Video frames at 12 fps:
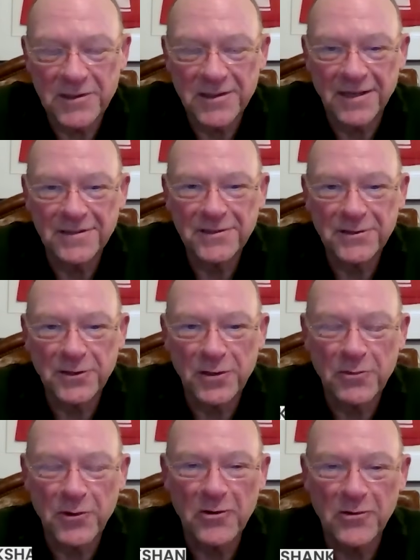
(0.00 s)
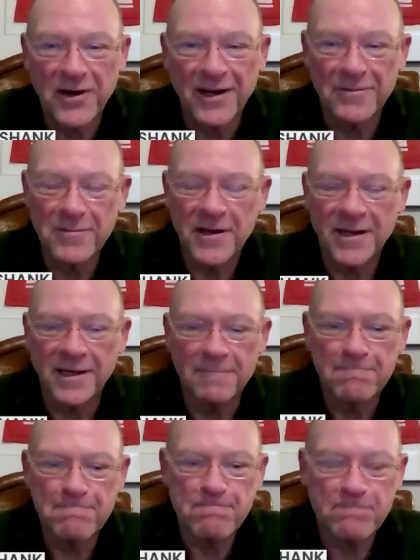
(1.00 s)
Besides the drill program,
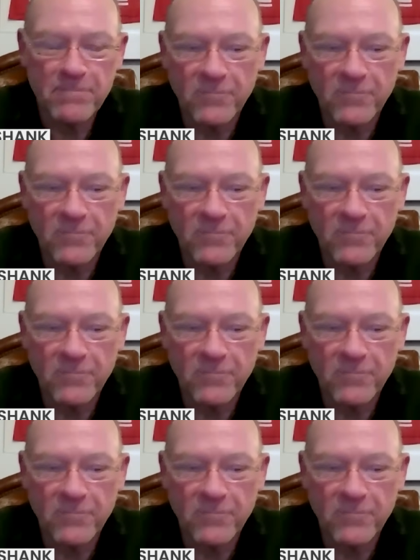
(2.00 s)
um,